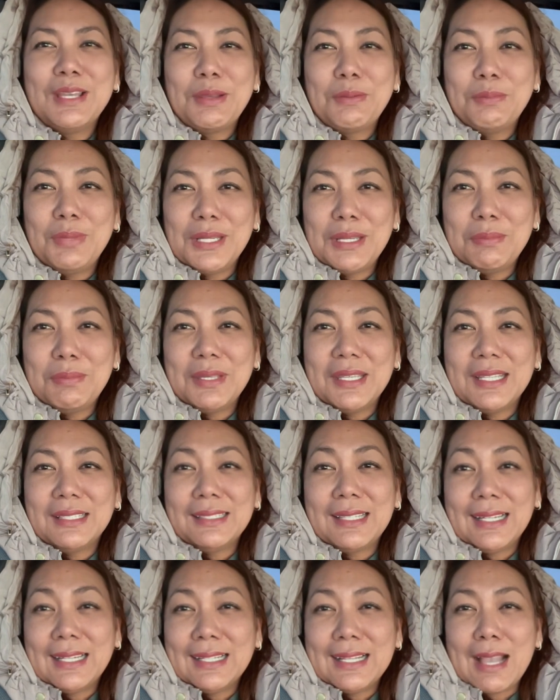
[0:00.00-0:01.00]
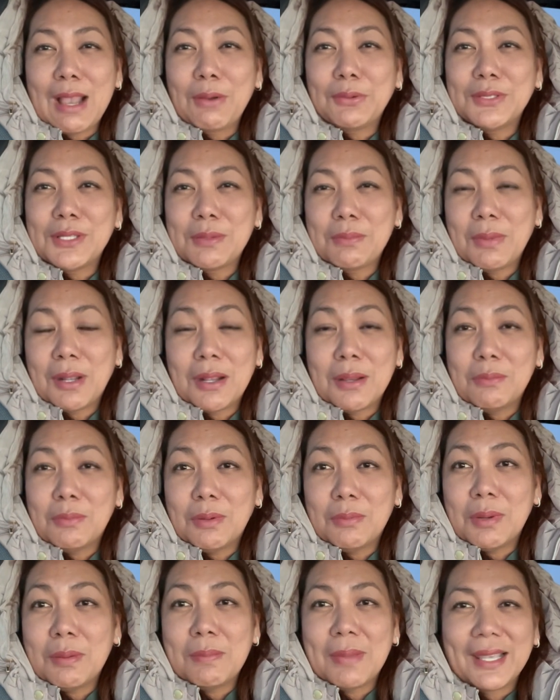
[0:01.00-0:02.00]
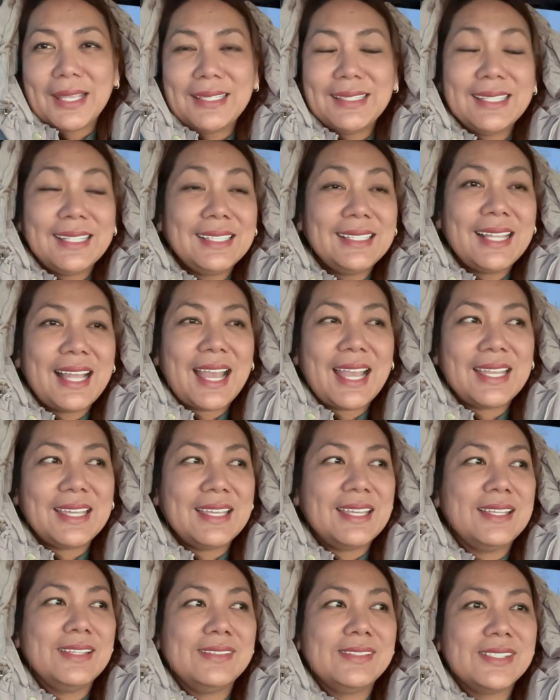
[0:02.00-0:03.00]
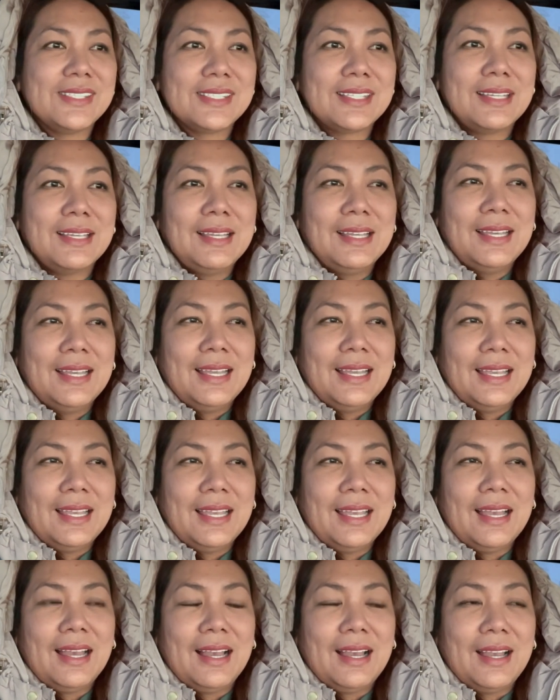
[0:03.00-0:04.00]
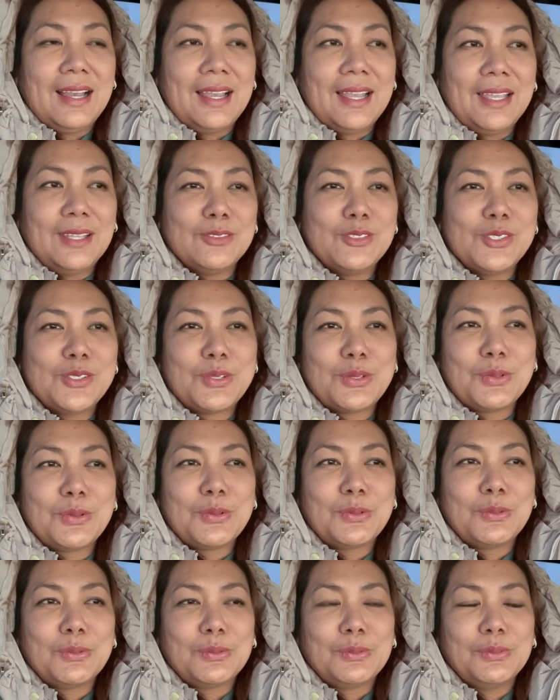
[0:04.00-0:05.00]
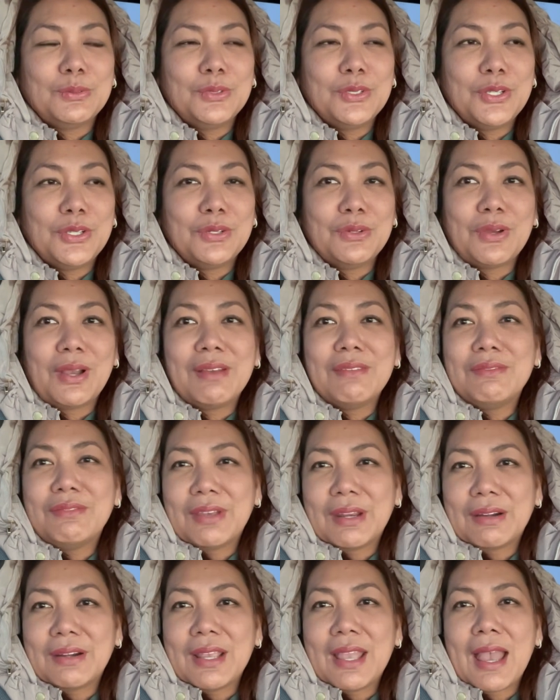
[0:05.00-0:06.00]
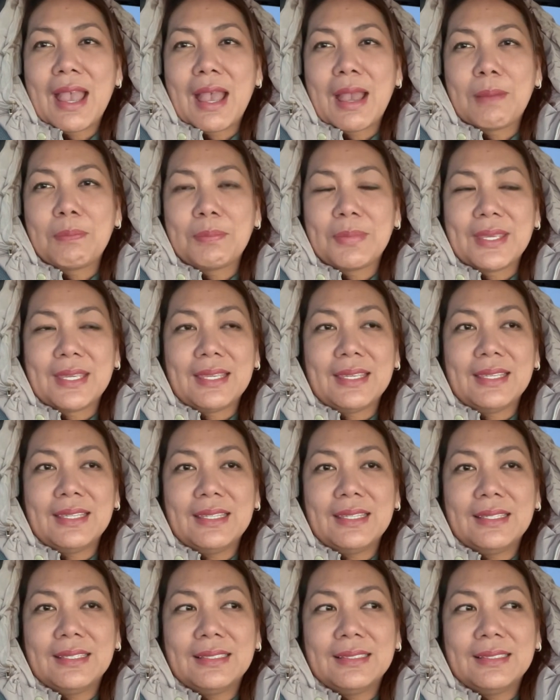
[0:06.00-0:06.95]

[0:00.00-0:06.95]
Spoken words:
binibigyan talaga ako ng mga mababait na clients. And so, you know, I'm very happy.